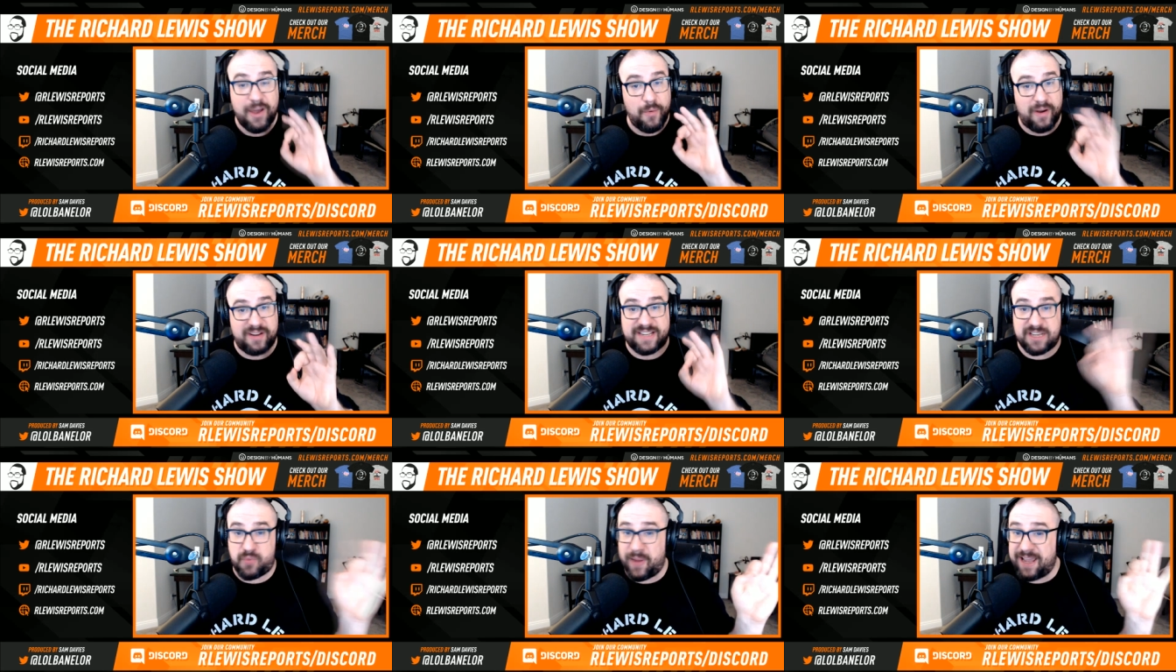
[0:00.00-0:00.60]
where it
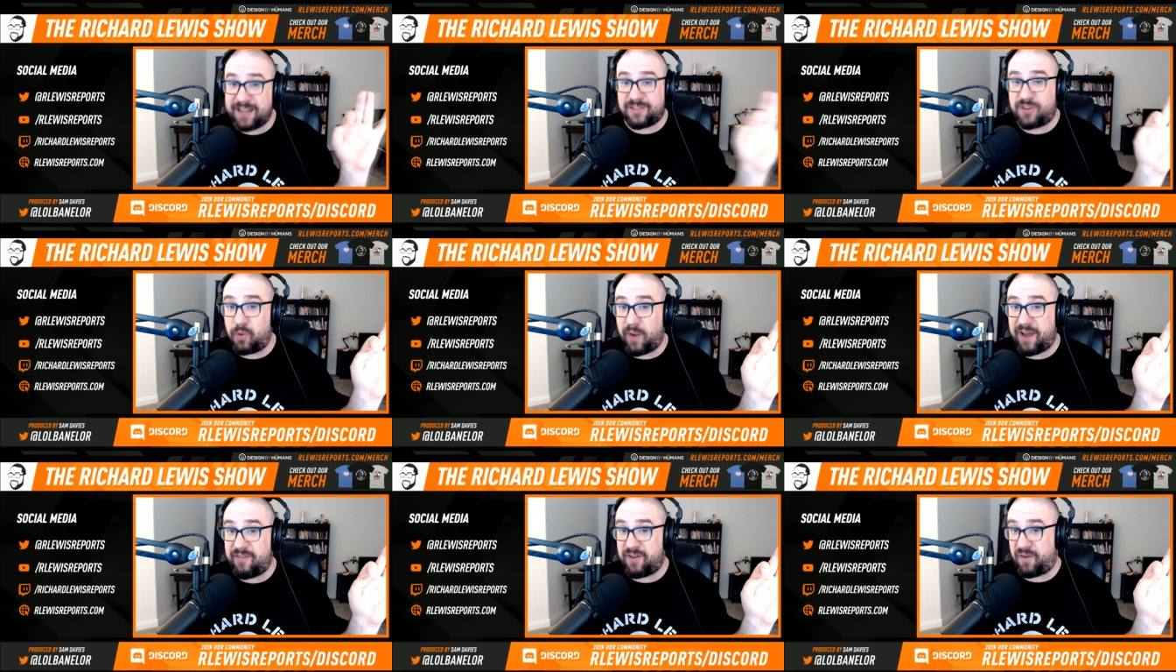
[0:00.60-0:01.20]
says we can do
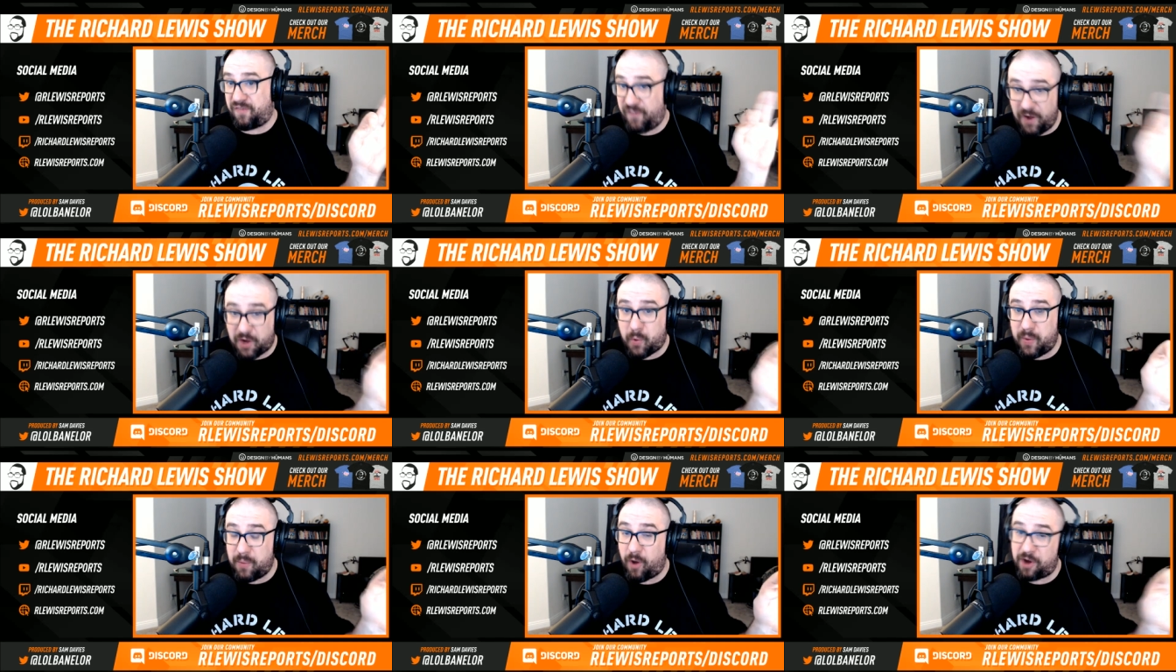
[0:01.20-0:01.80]
whatever the
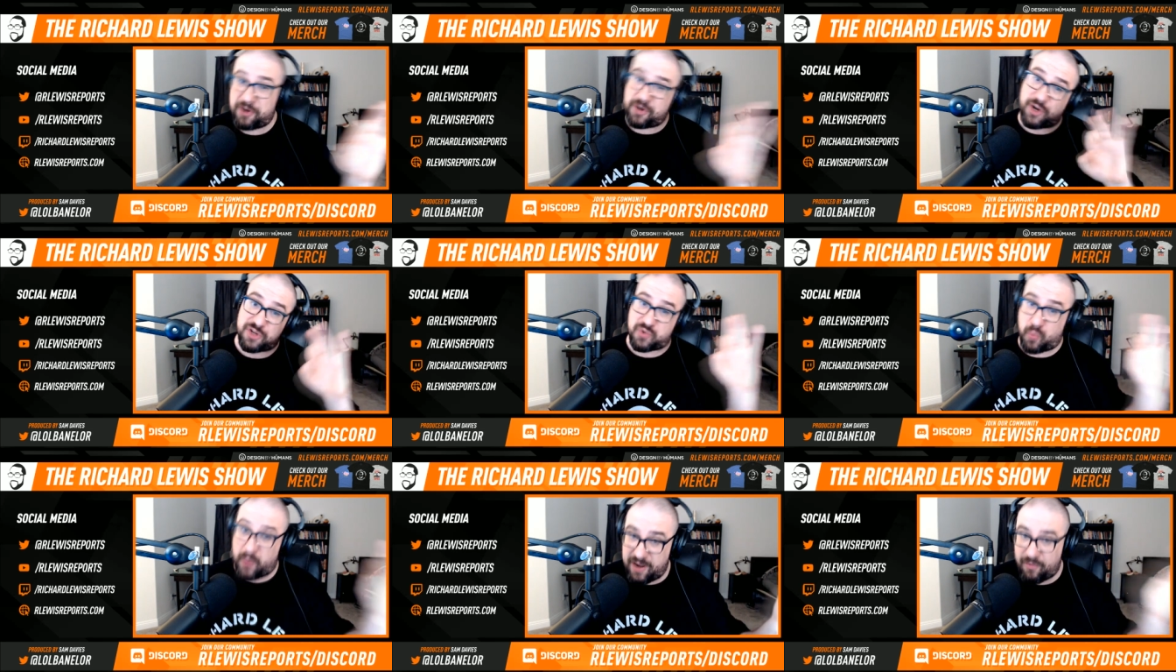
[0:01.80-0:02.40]
fuck we want
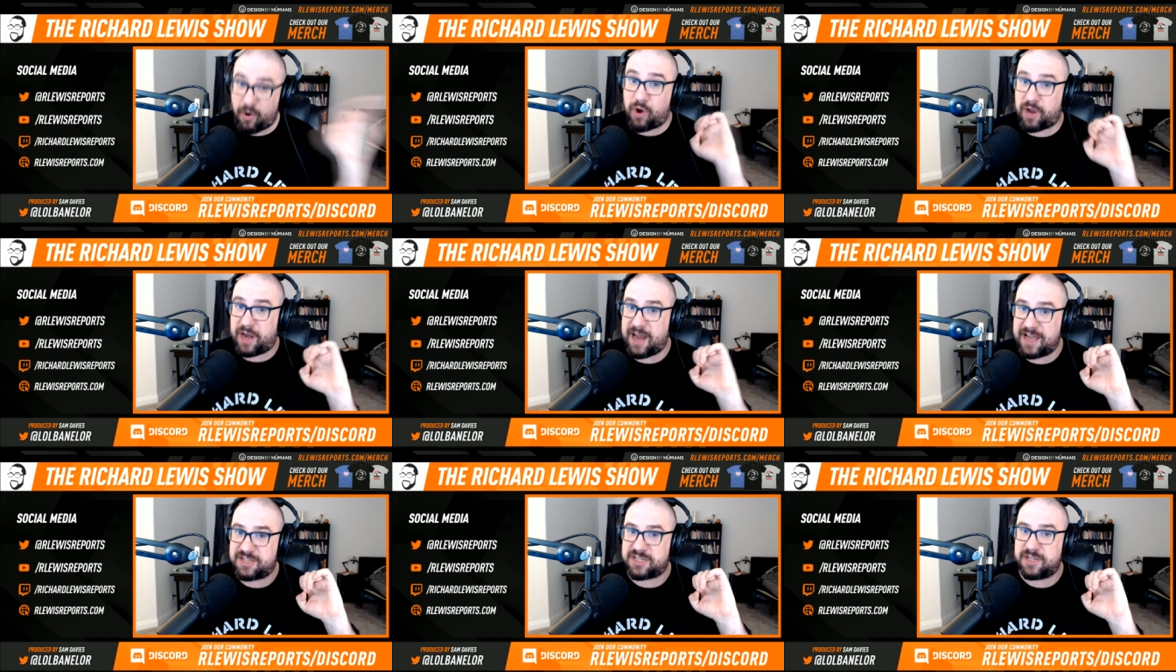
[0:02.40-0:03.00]
because we're
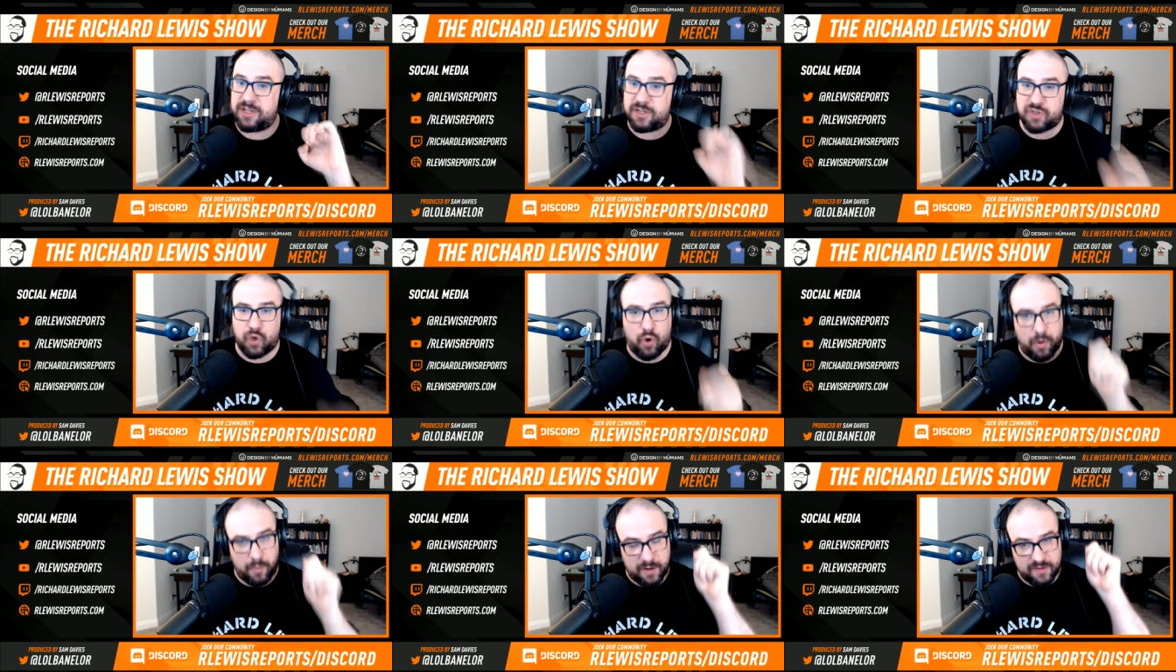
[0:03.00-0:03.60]
organizing the
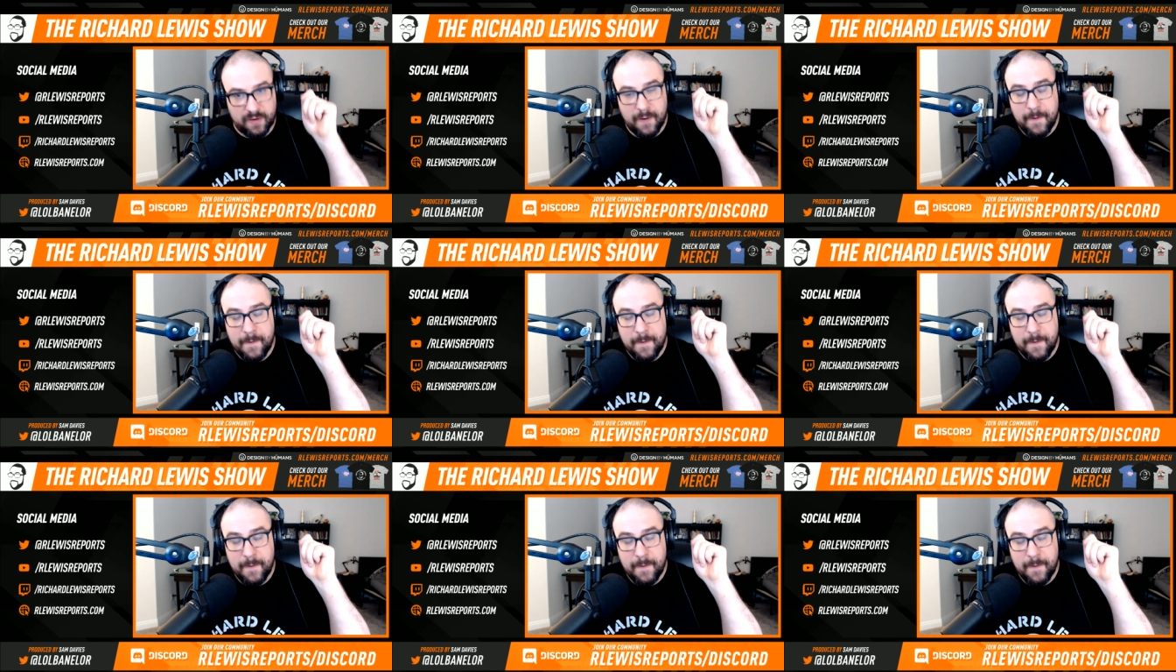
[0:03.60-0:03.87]
tournament.